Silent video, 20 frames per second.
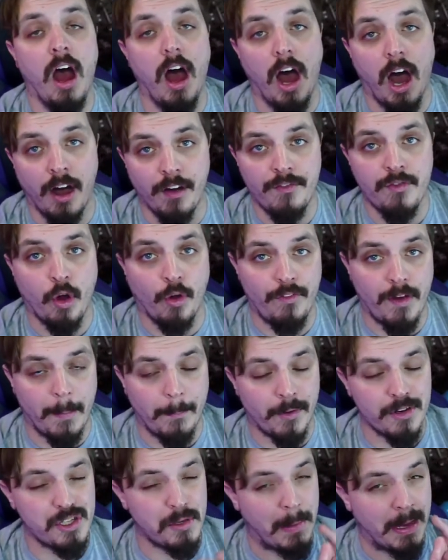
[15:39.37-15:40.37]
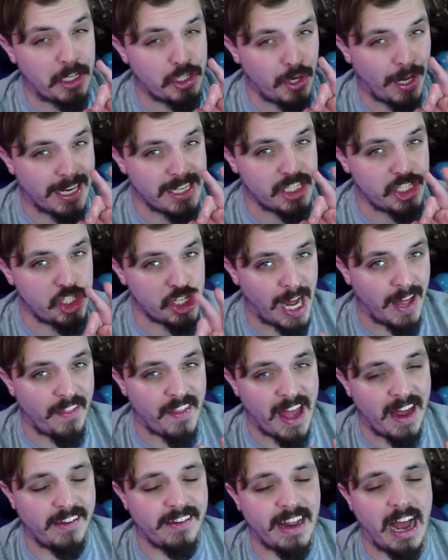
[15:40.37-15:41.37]
of November. So make sure you guys jot
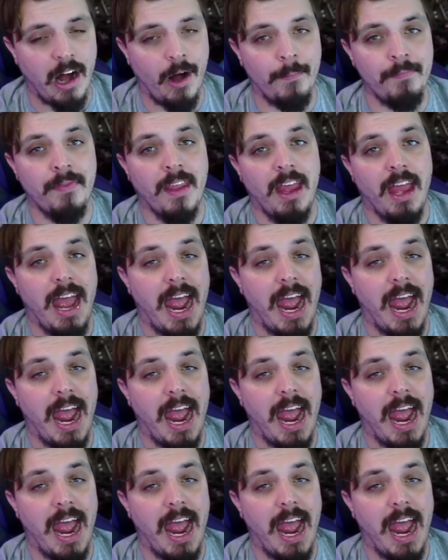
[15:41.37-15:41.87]
that down.